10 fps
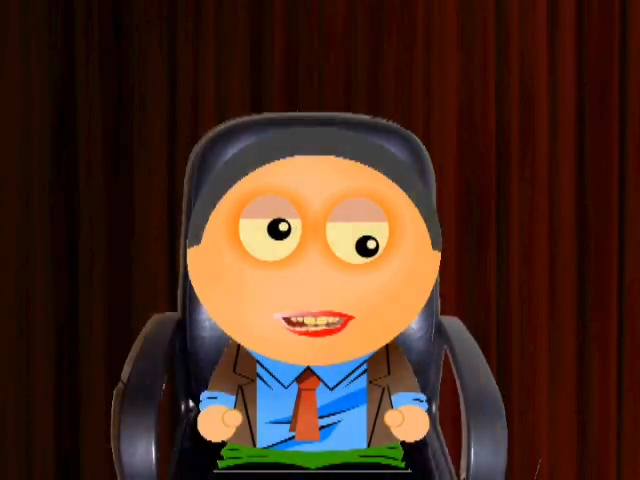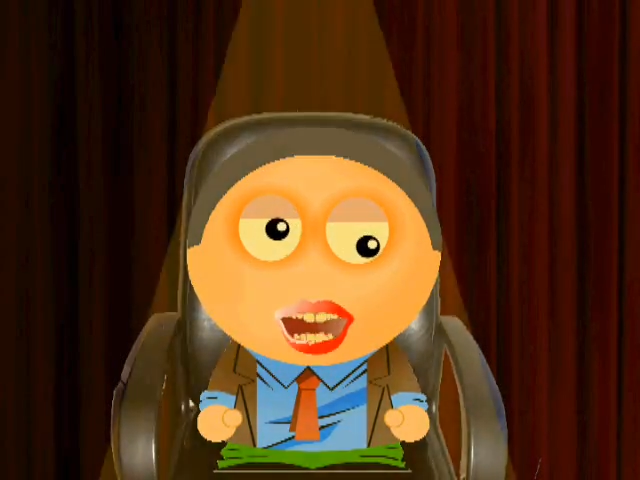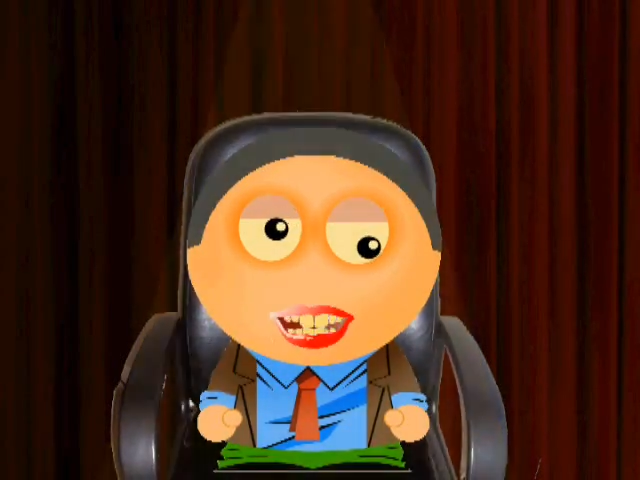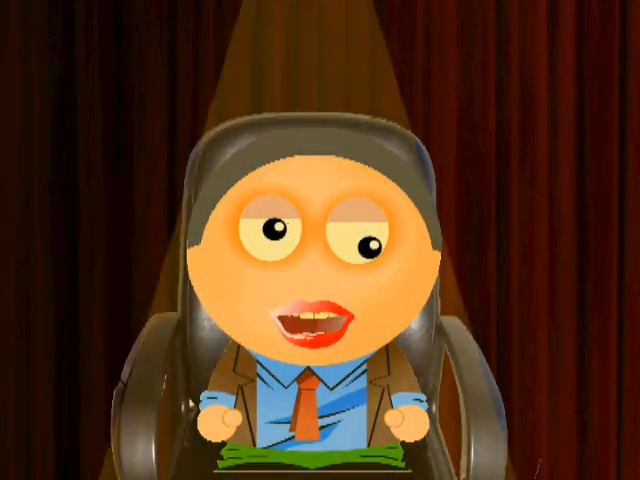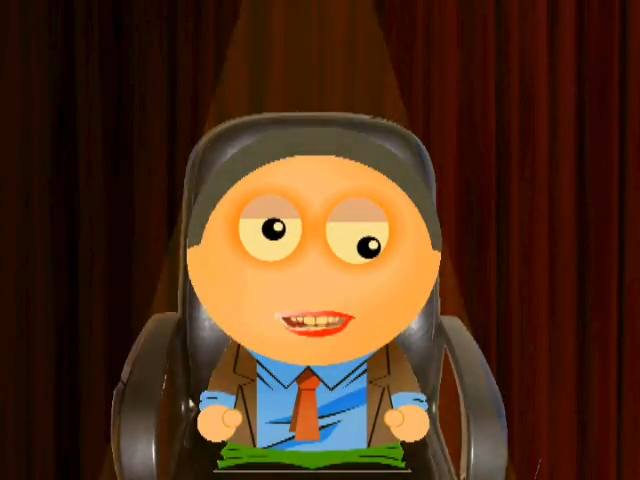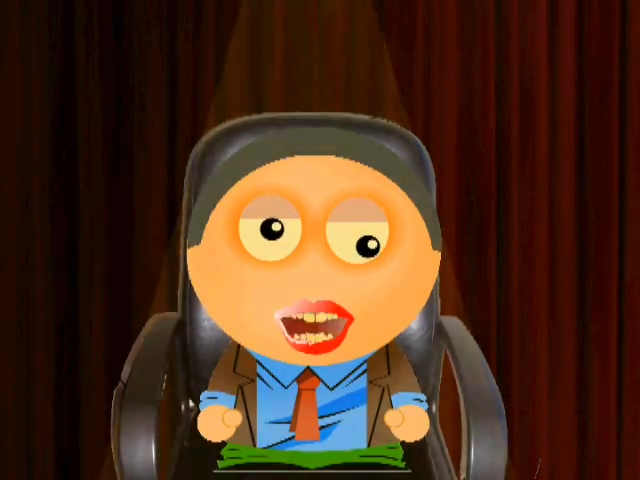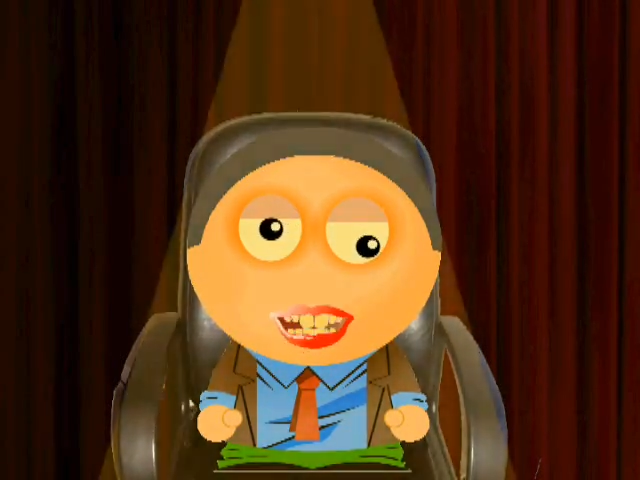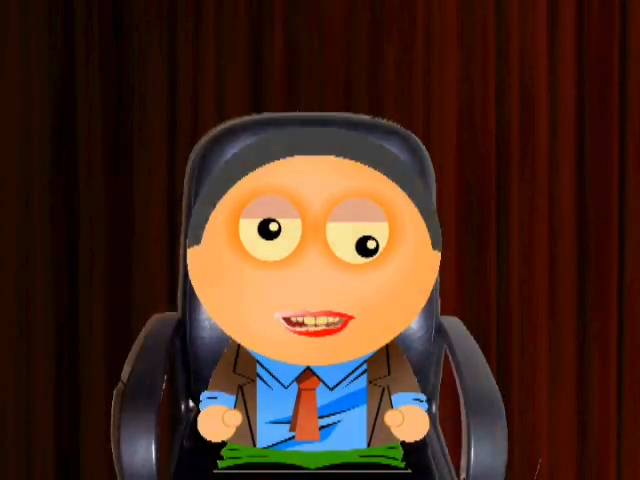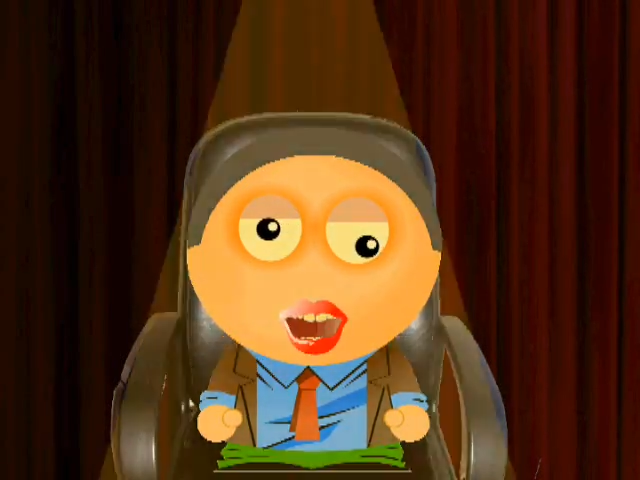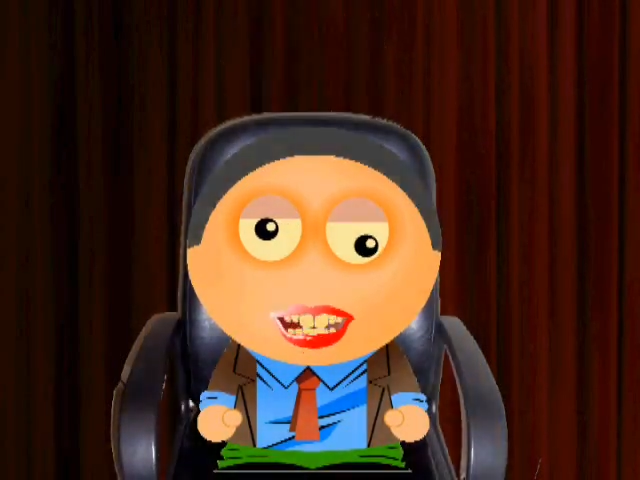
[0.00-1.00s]
such as
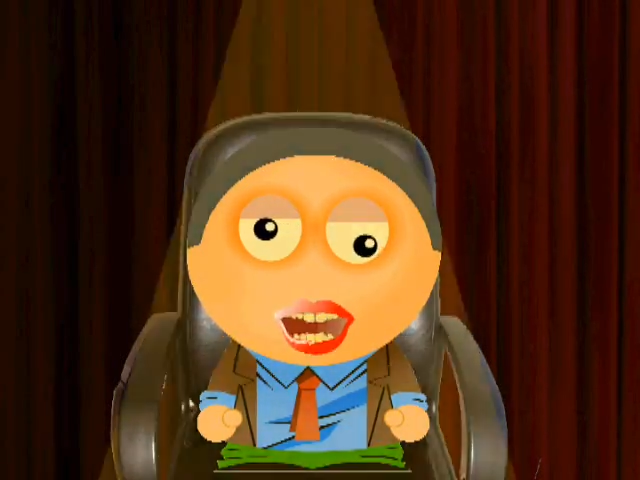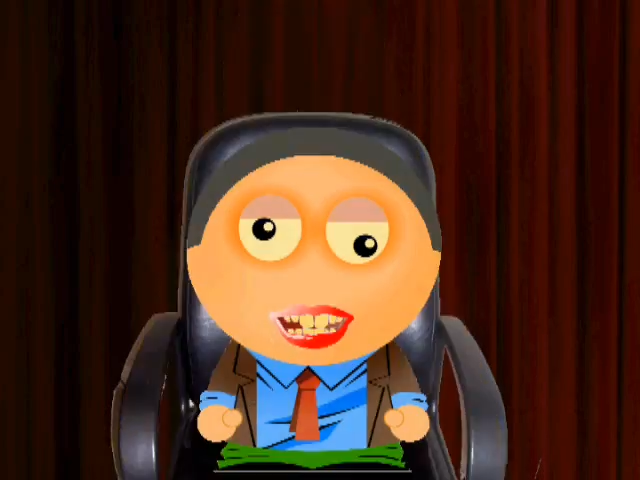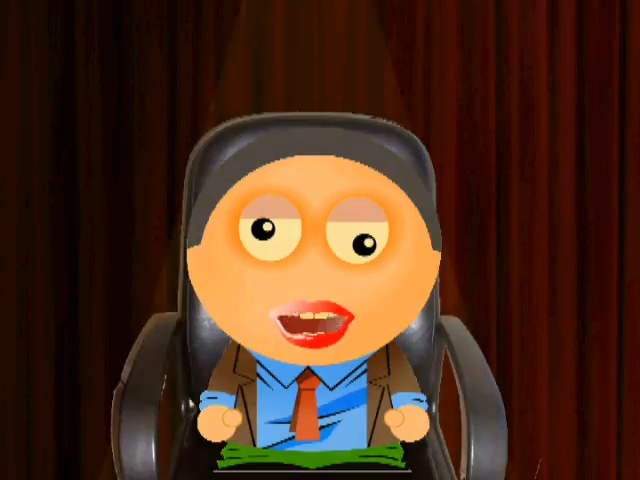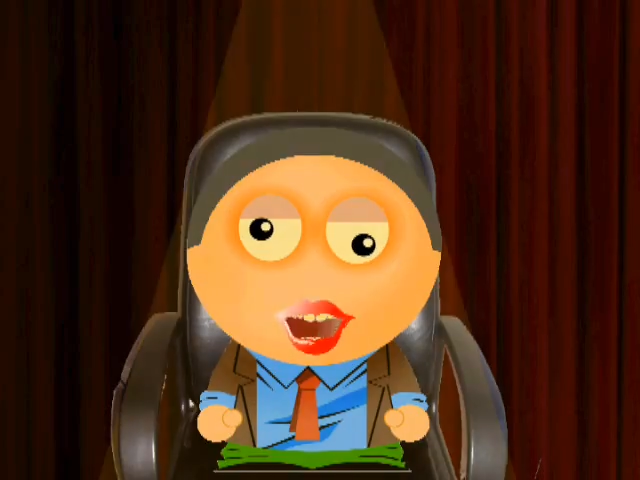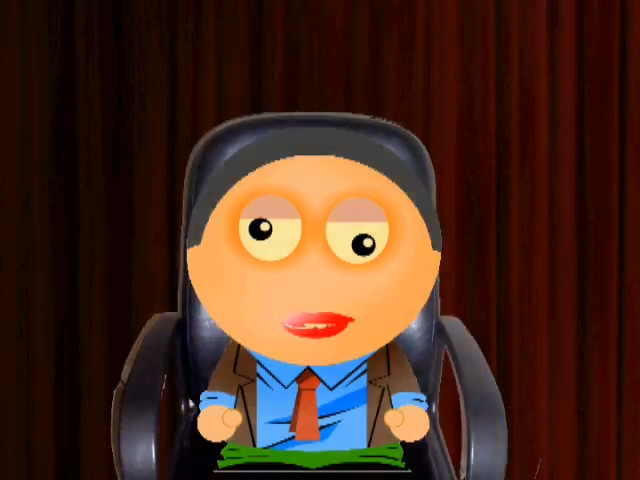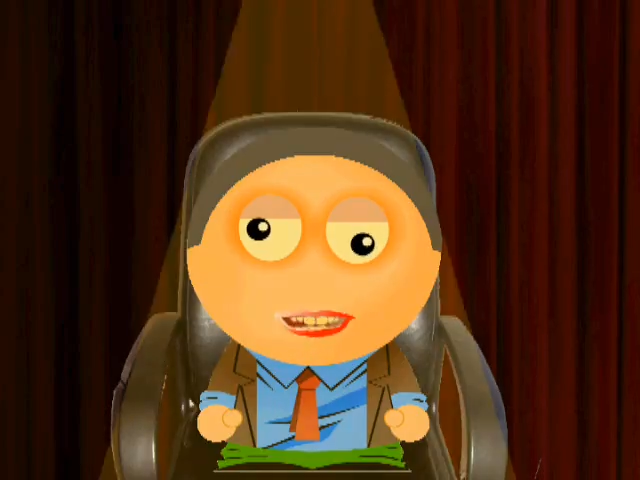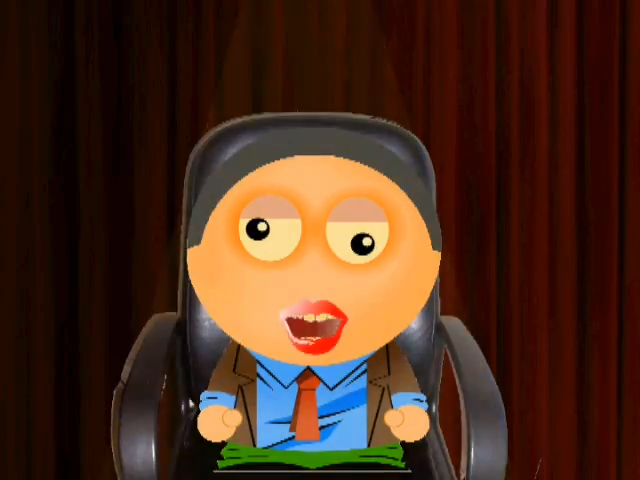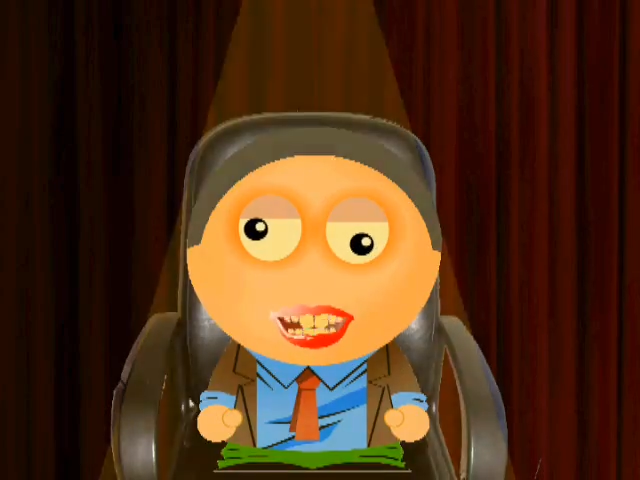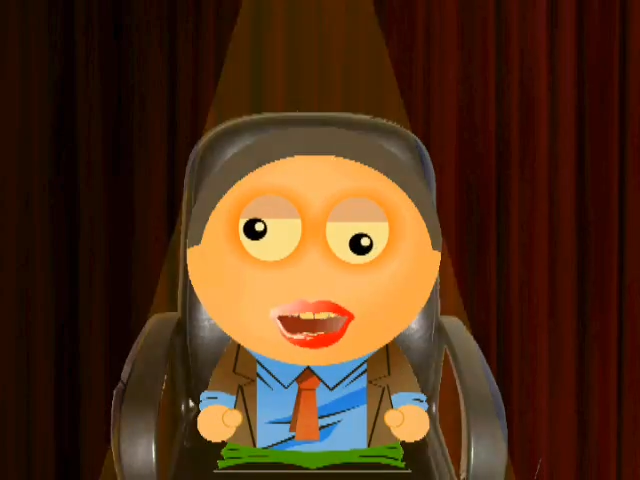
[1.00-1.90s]
glass or silicone.